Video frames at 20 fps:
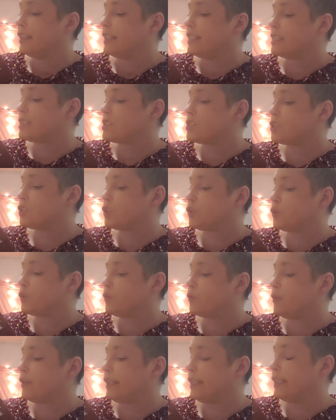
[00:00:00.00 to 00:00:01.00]

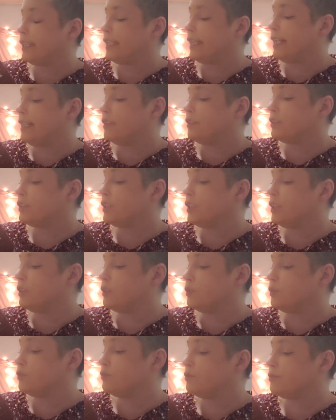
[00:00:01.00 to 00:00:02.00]
into an
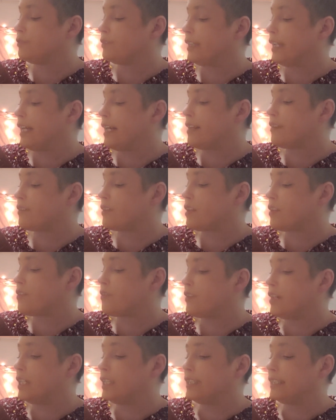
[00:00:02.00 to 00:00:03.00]
alcove at the
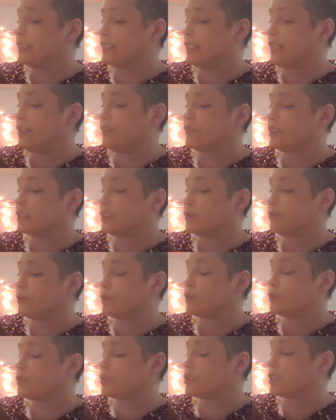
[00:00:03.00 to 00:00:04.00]
thud of an
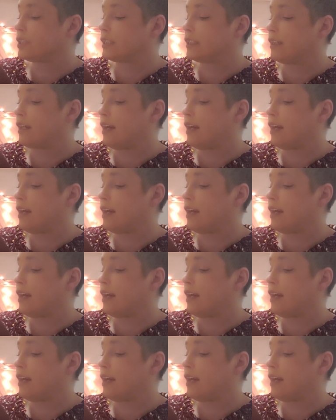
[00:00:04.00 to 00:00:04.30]
approaching